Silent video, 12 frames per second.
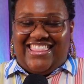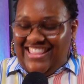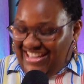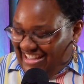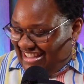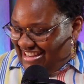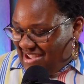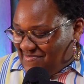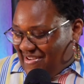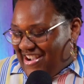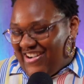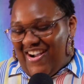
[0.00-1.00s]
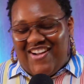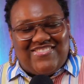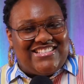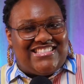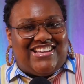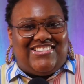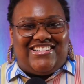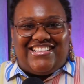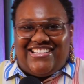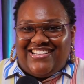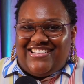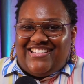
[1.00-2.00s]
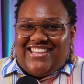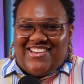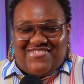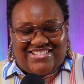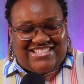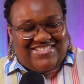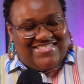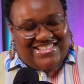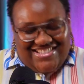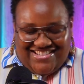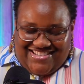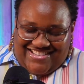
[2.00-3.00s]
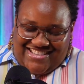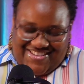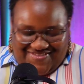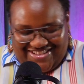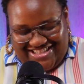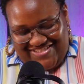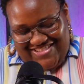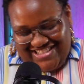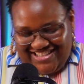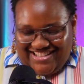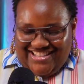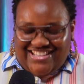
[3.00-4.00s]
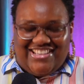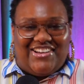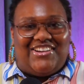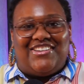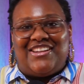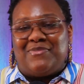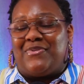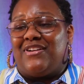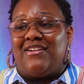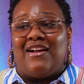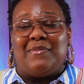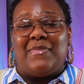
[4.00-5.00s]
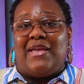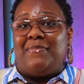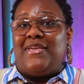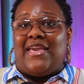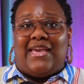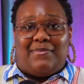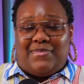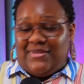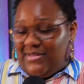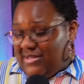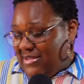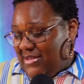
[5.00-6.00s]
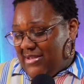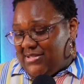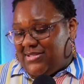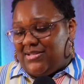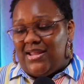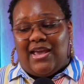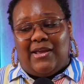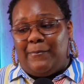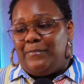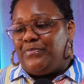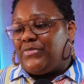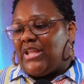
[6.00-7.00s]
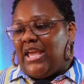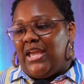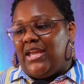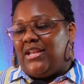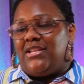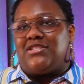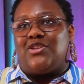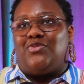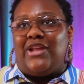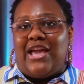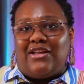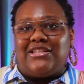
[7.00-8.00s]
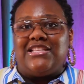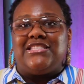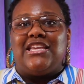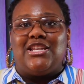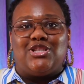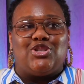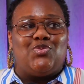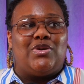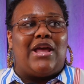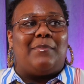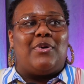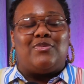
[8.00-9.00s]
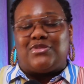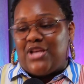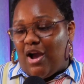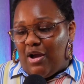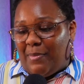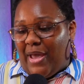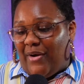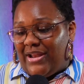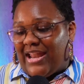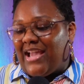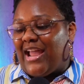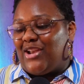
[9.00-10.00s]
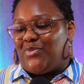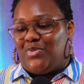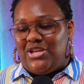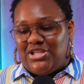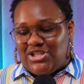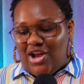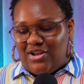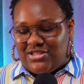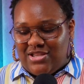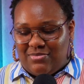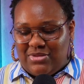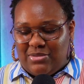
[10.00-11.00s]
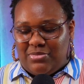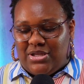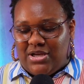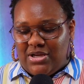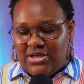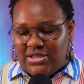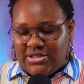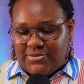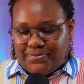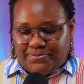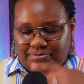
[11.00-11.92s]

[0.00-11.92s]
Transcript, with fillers: Oh, that prayer card was so good. It was so good. It was so good, y'all. That prayer card made me happy today. And so now let's get into what I'm going to talk about. And I got to read y'all something because